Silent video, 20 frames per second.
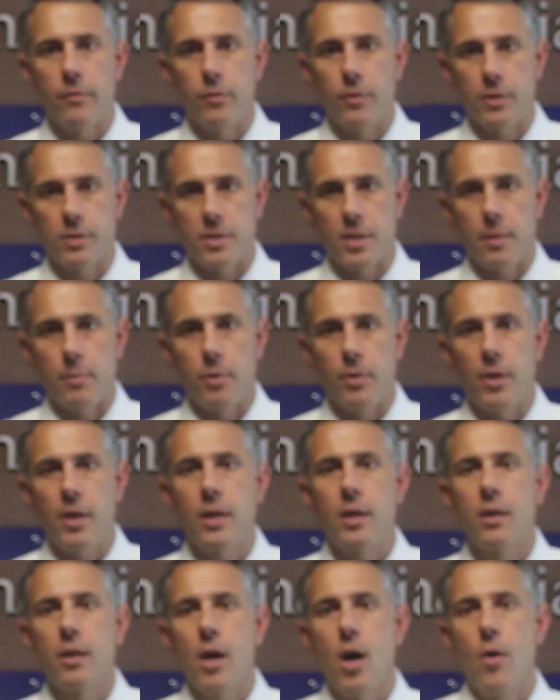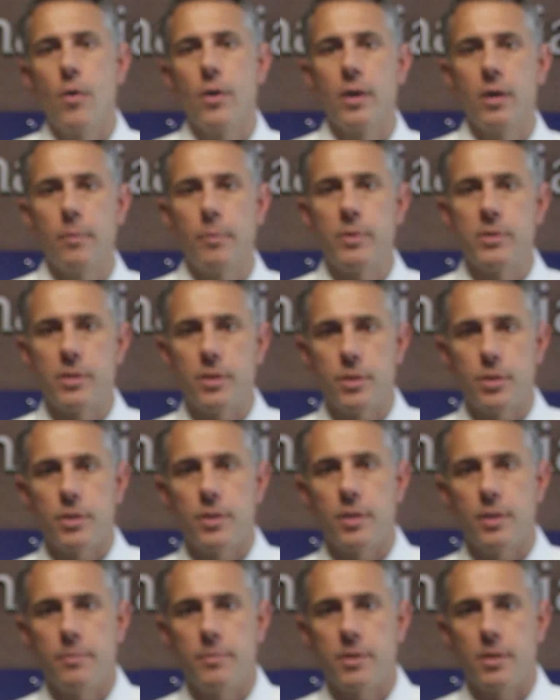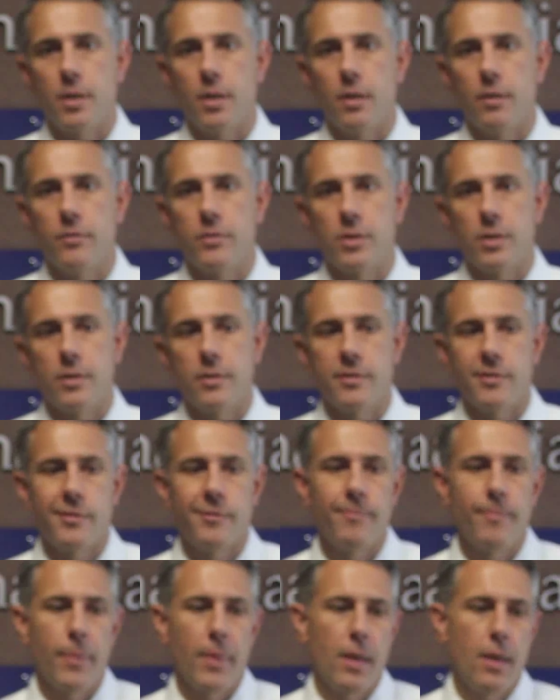for example, they can go in and position themselves as